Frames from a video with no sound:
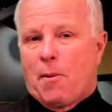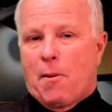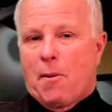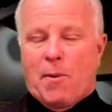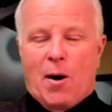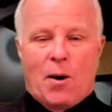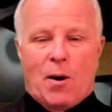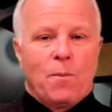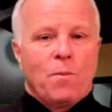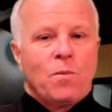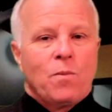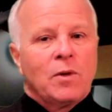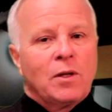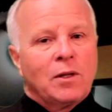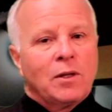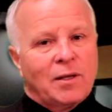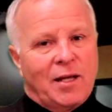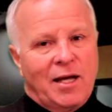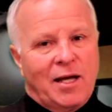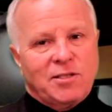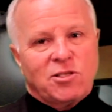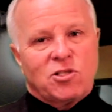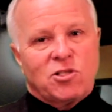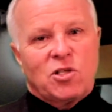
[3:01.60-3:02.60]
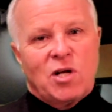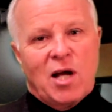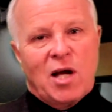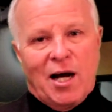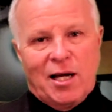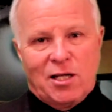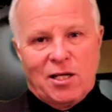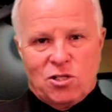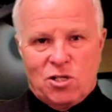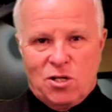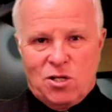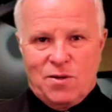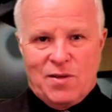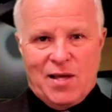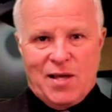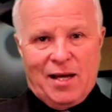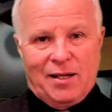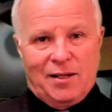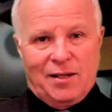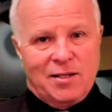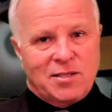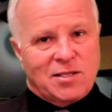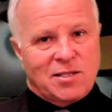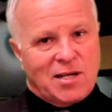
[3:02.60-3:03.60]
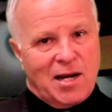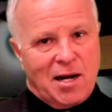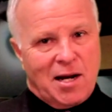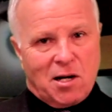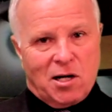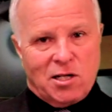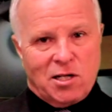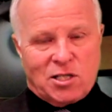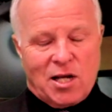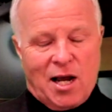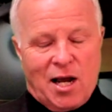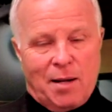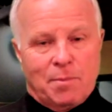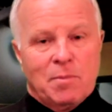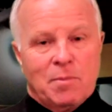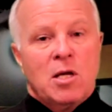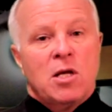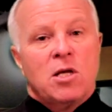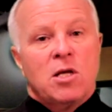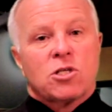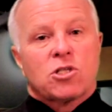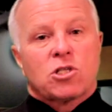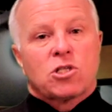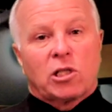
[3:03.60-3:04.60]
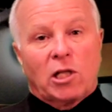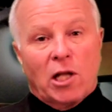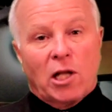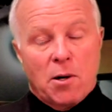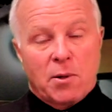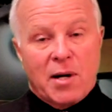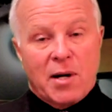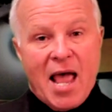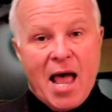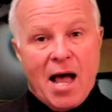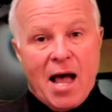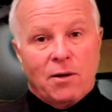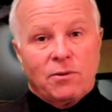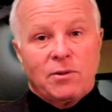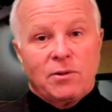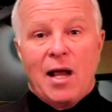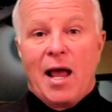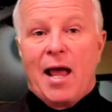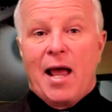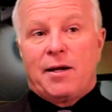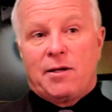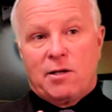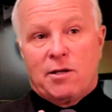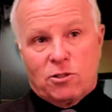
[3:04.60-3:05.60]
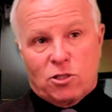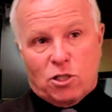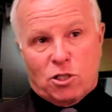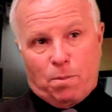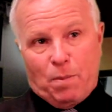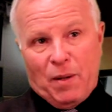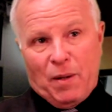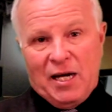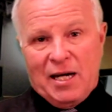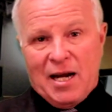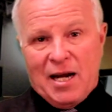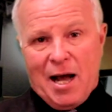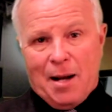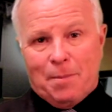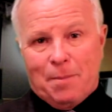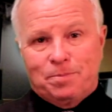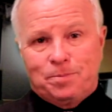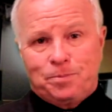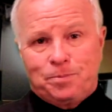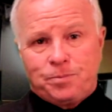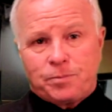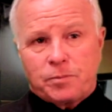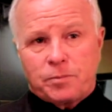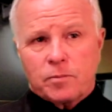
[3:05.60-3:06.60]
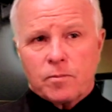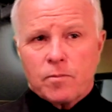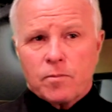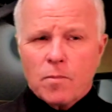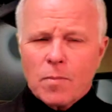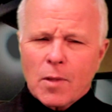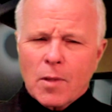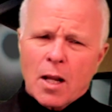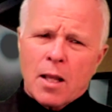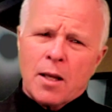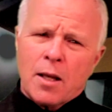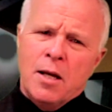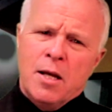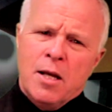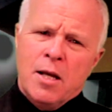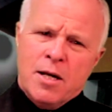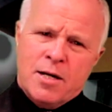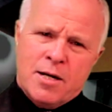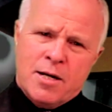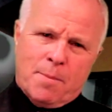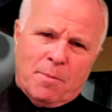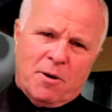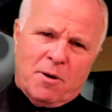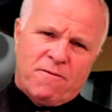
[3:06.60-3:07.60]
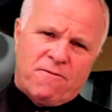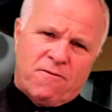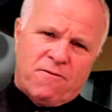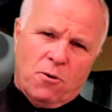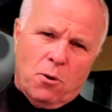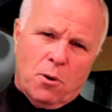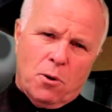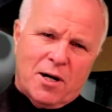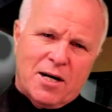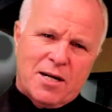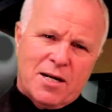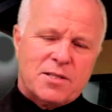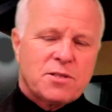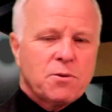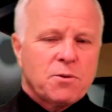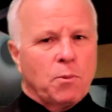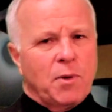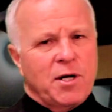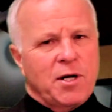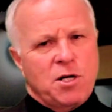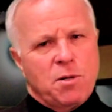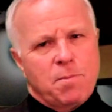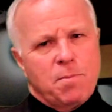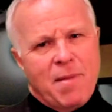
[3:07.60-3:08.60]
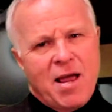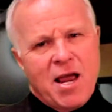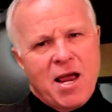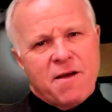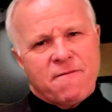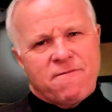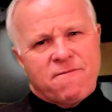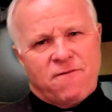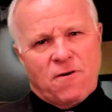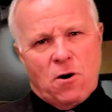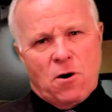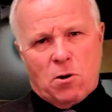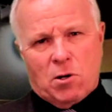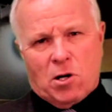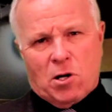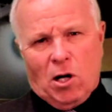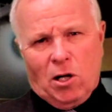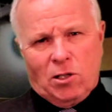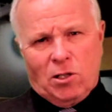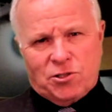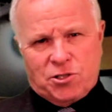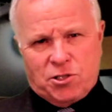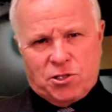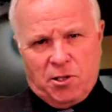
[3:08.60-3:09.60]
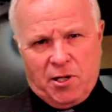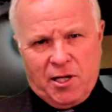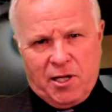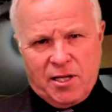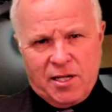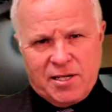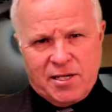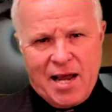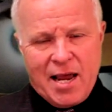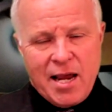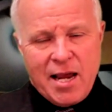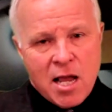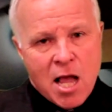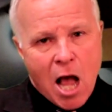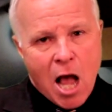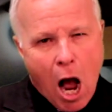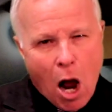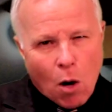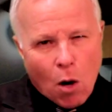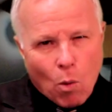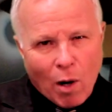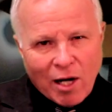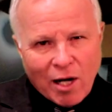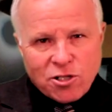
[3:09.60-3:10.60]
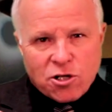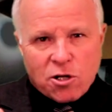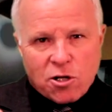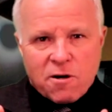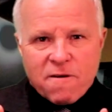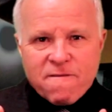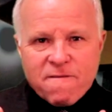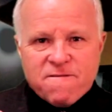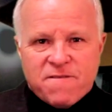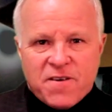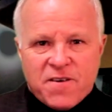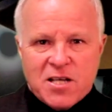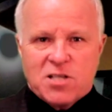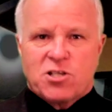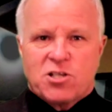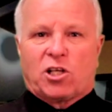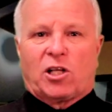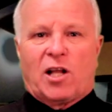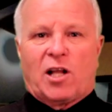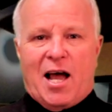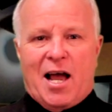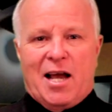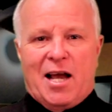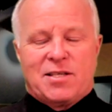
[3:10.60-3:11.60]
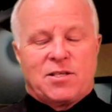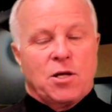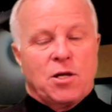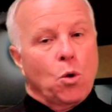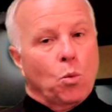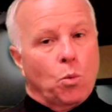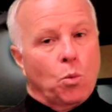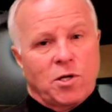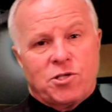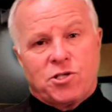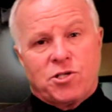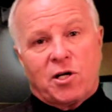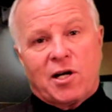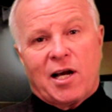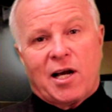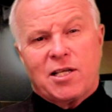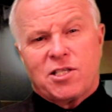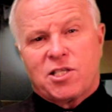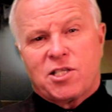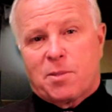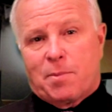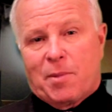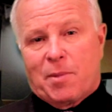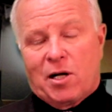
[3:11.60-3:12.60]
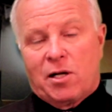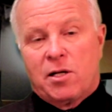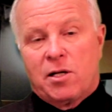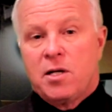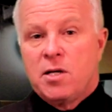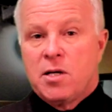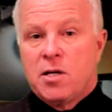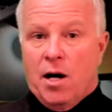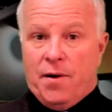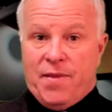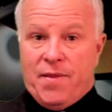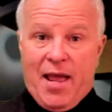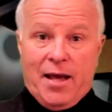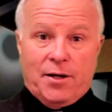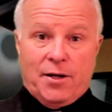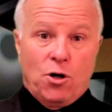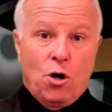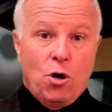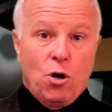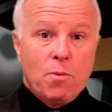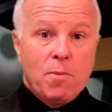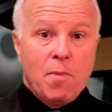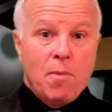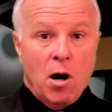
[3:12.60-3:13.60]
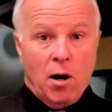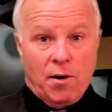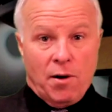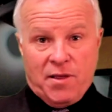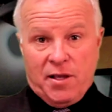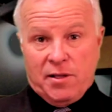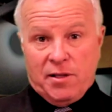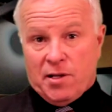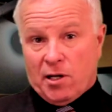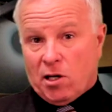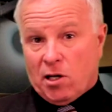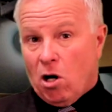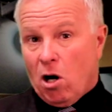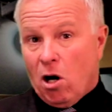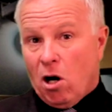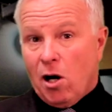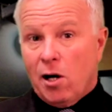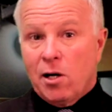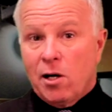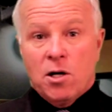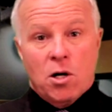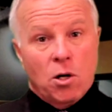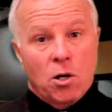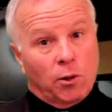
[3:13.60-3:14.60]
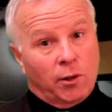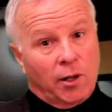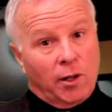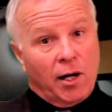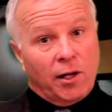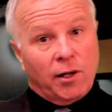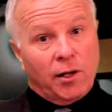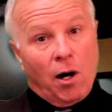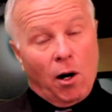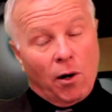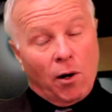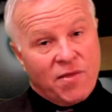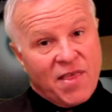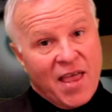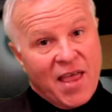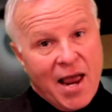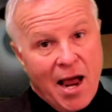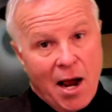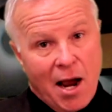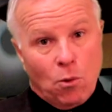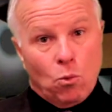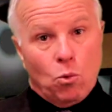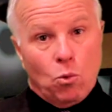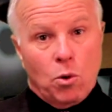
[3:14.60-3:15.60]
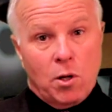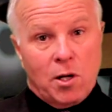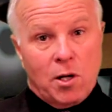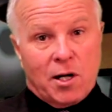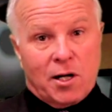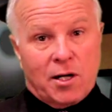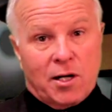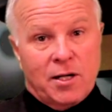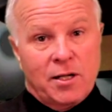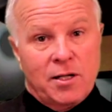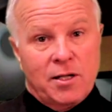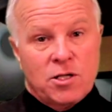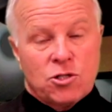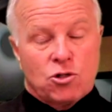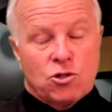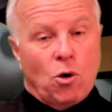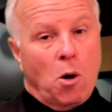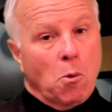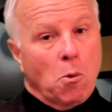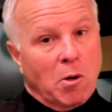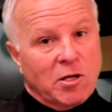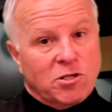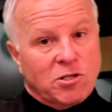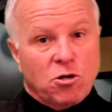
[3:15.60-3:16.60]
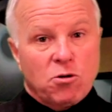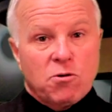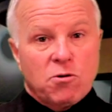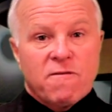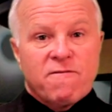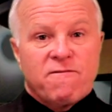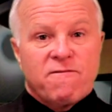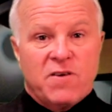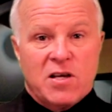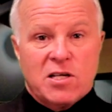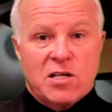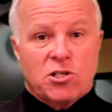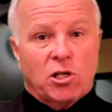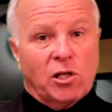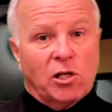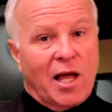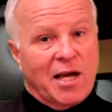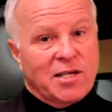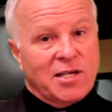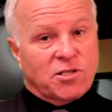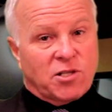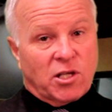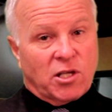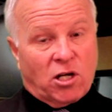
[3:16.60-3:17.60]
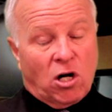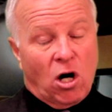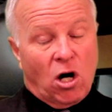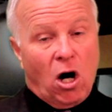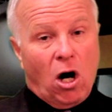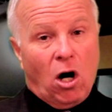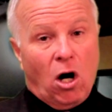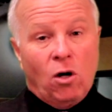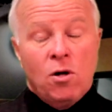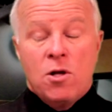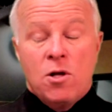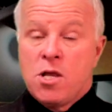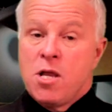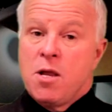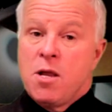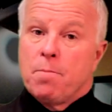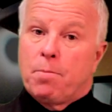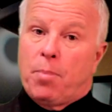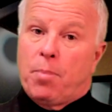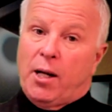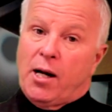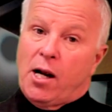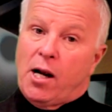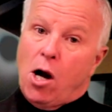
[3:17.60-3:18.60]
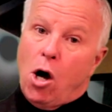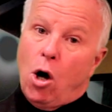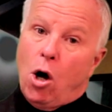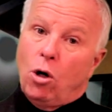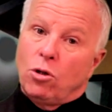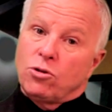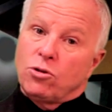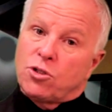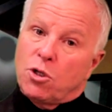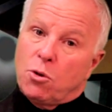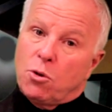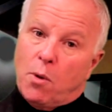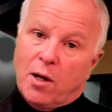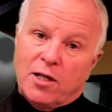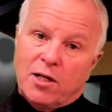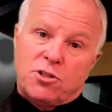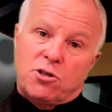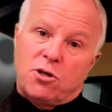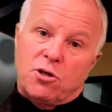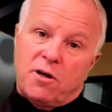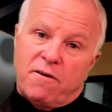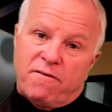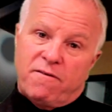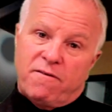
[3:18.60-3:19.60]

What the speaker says: whoa, whoa. Let's not do that. Let's take our time. Slow down and you'll speed up. Number 4 is when you make phone calls during the day, I want you to visualize, where's your customer? Are they at home? Are they in the car? Or are they at work? So I want you to visualize the call, but I also want you to